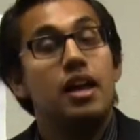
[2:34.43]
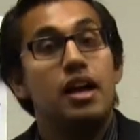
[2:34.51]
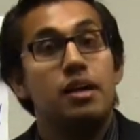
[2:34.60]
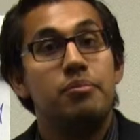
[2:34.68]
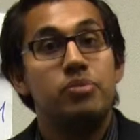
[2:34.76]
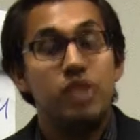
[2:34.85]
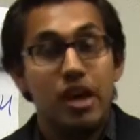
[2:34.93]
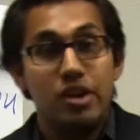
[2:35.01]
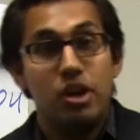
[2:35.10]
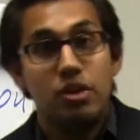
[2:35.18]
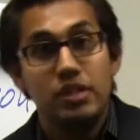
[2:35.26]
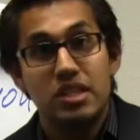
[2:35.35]
Not
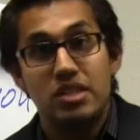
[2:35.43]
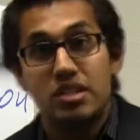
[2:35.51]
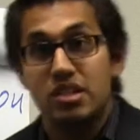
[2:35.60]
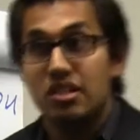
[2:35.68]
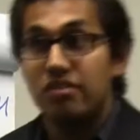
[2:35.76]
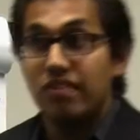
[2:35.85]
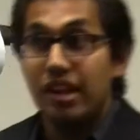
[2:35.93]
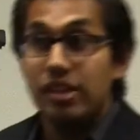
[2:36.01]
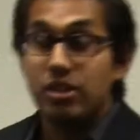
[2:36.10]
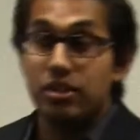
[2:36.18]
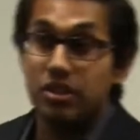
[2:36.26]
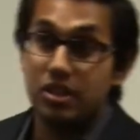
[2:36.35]
always does
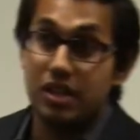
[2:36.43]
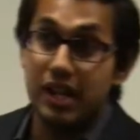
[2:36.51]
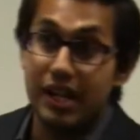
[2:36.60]
the